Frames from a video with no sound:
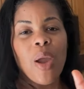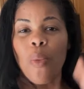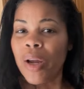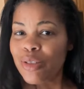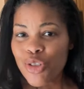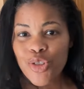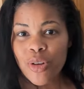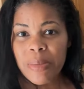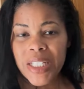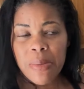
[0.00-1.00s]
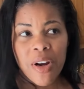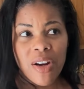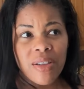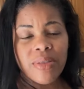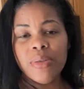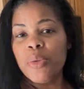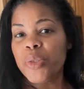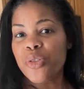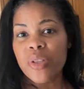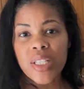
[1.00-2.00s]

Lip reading: why don't you join me tomorrow? We'll do the